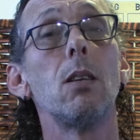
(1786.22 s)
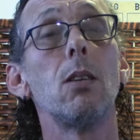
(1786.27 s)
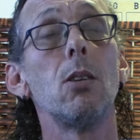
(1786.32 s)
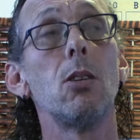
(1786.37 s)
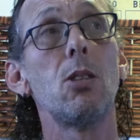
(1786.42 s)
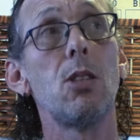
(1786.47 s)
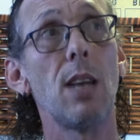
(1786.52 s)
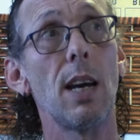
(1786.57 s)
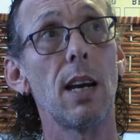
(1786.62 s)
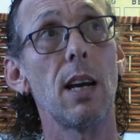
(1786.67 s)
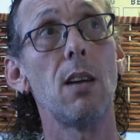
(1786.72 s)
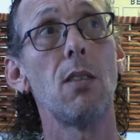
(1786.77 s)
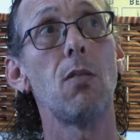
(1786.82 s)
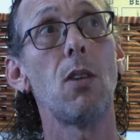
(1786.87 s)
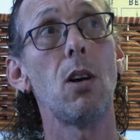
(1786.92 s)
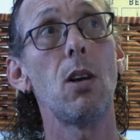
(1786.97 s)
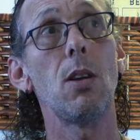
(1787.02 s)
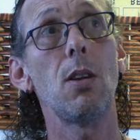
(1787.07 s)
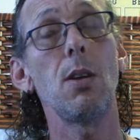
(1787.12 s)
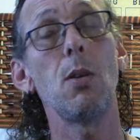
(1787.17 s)
Second of
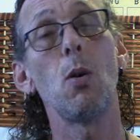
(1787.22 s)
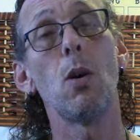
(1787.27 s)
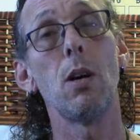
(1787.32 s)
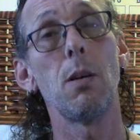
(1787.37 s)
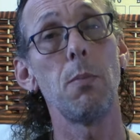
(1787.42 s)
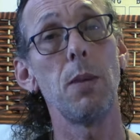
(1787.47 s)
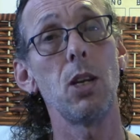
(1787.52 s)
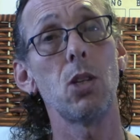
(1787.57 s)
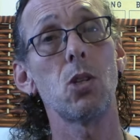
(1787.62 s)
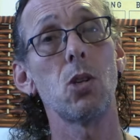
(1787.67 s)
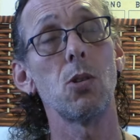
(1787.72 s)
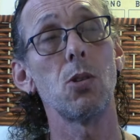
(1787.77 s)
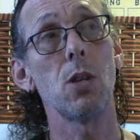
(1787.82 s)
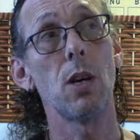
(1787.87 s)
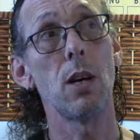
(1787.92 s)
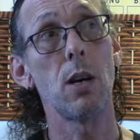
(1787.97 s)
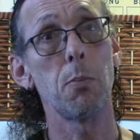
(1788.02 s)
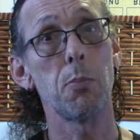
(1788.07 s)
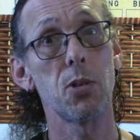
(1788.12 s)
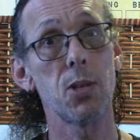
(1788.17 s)
all, you want to make sure it's
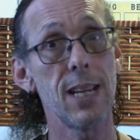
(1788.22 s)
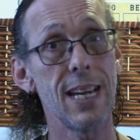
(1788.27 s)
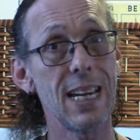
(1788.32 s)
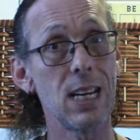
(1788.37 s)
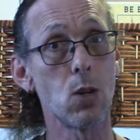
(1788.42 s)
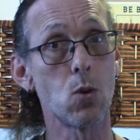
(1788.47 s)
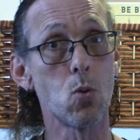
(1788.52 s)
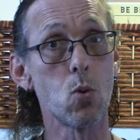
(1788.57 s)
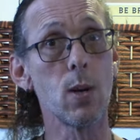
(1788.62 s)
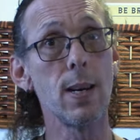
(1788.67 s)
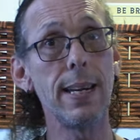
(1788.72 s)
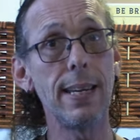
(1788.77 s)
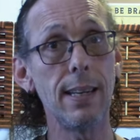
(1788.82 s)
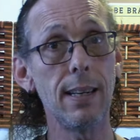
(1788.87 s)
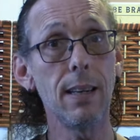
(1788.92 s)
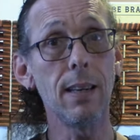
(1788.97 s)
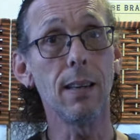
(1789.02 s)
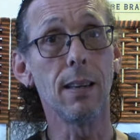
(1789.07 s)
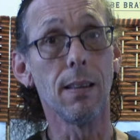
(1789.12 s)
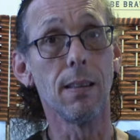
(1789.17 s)
100%
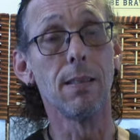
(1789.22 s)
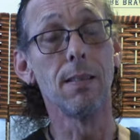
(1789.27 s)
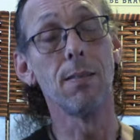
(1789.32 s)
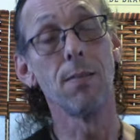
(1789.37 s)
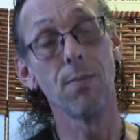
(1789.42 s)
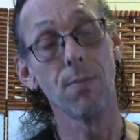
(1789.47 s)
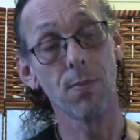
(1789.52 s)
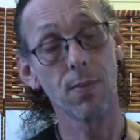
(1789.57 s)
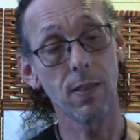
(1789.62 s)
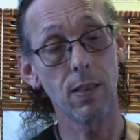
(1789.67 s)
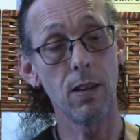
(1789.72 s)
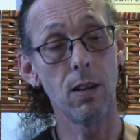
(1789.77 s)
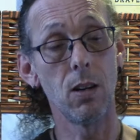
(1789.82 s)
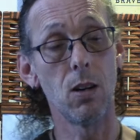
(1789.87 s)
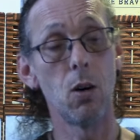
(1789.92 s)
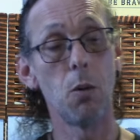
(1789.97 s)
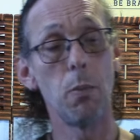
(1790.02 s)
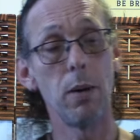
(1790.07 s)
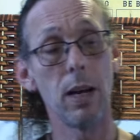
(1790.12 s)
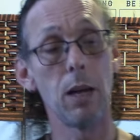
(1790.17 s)
green you
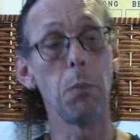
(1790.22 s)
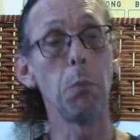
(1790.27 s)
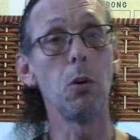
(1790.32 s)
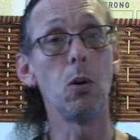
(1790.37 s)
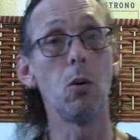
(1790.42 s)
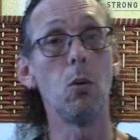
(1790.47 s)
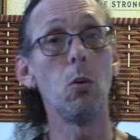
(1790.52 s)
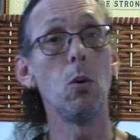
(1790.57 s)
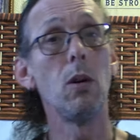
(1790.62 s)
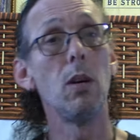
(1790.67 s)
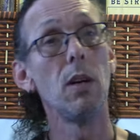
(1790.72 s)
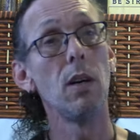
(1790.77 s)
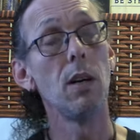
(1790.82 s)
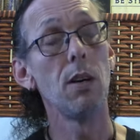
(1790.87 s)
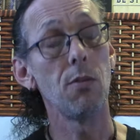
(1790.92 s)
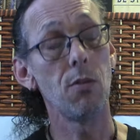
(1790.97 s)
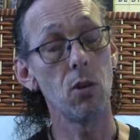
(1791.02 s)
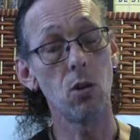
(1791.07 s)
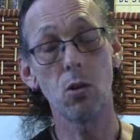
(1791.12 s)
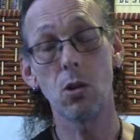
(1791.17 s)
know, bamboo.
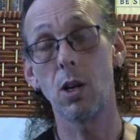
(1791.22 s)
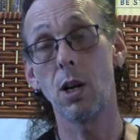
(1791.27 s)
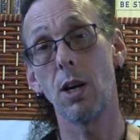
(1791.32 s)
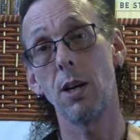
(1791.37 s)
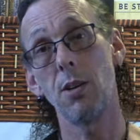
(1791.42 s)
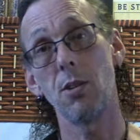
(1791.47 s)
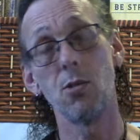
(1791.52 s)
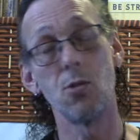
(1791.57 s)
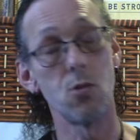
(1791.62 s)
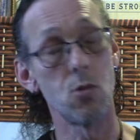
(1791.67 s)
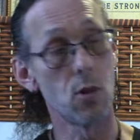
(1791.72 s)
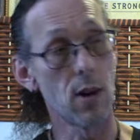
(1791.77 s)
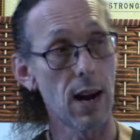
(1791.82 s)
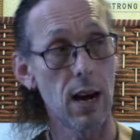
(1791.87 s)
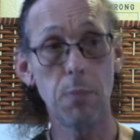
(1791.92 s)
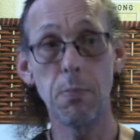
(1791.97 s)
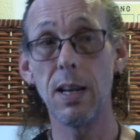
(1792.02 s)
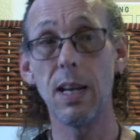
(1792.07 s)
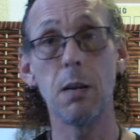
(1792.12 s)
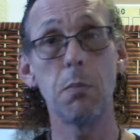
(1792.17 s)
If you cut
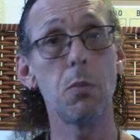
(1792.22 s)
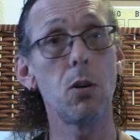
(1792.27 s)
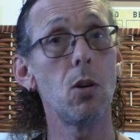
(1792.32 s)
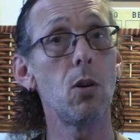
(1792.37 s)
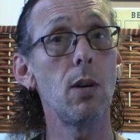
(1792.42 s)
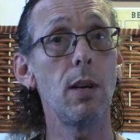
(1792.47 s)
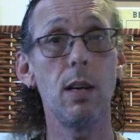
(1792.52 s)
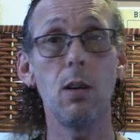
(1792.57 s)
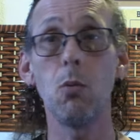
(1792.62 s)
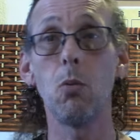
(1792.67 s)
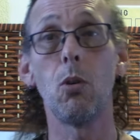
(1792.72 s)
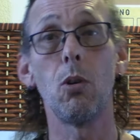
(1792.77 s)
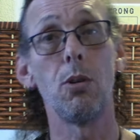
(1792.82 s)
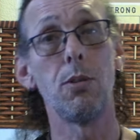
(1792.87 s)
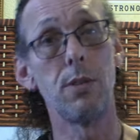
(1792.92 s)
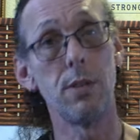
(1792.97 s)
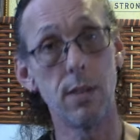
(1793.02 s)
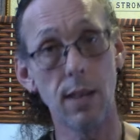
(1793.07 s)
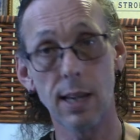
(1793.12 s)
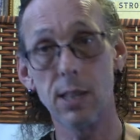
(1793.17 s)
dry bamboo, it will
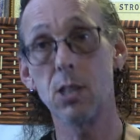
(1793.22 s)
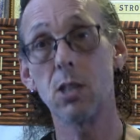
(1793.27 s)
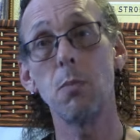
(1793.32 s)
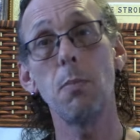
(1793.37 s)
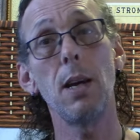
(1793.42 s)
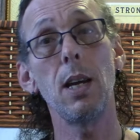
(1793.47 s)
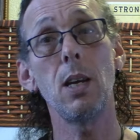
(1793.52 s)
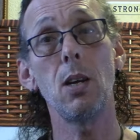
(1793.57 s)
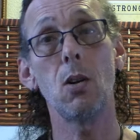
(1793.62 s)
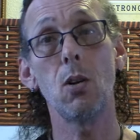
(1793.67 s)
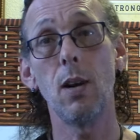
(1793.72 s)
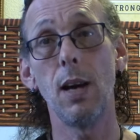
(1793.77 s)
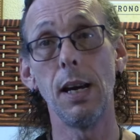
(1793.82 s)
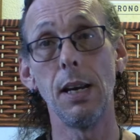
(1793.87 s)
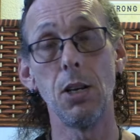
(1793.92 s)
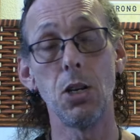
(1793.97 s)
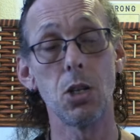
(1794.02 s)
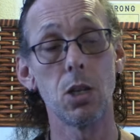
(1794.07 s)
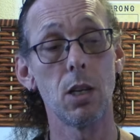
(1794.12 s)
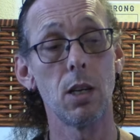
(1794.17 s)
decimate your
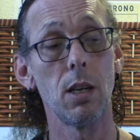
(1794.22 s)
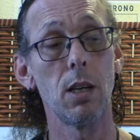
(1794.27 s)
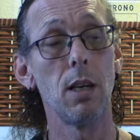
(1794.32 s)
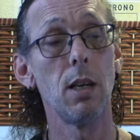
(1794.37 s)
edge.